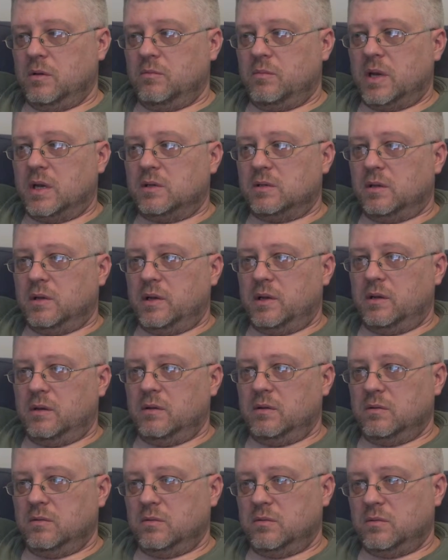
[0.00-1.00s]

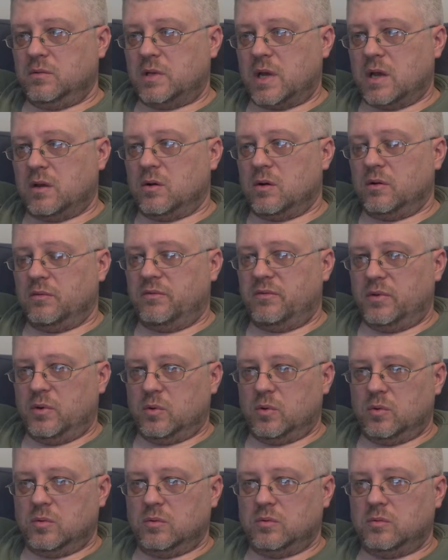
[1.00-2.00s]
basically take on
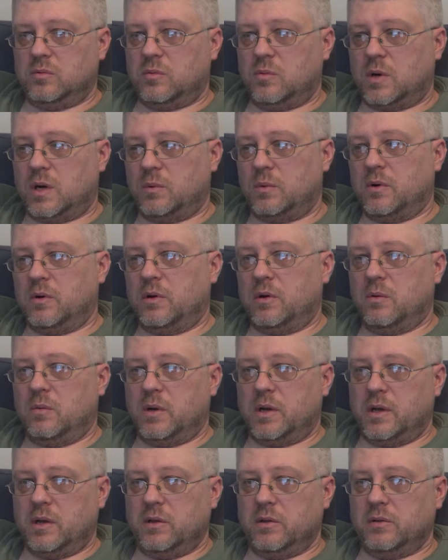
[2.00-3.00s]
fuel while we're
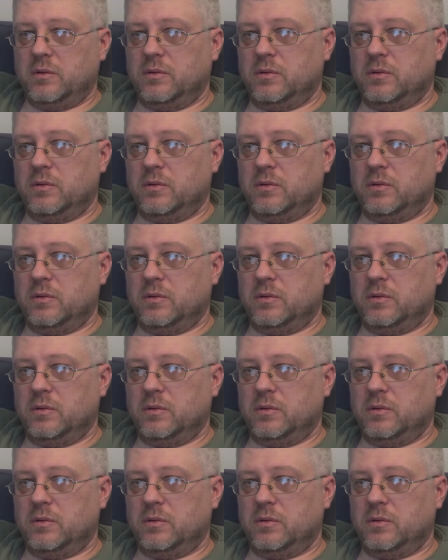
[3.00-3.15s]
underway.